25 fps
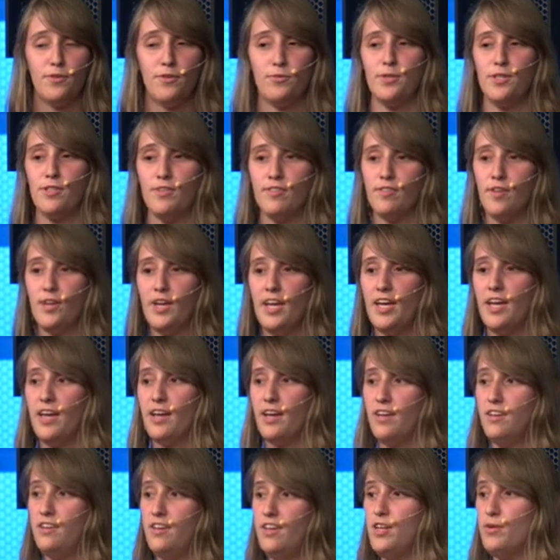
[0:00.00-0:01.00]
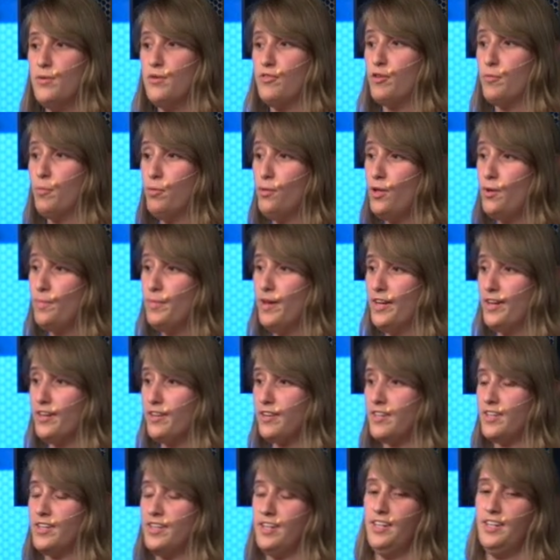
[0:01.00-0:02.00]
Twitter is looking at continuous
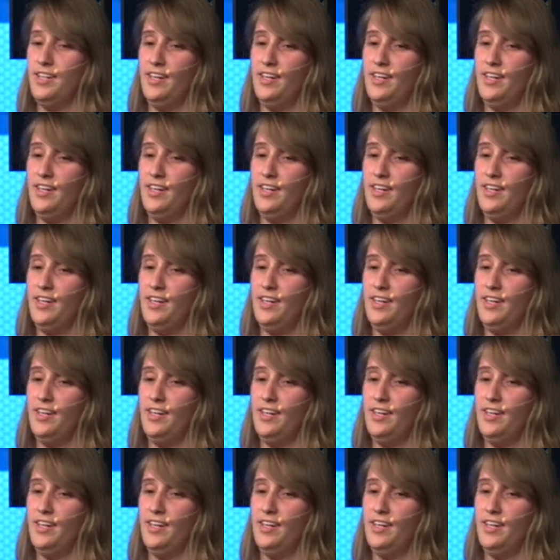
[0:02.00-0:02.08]
deployment,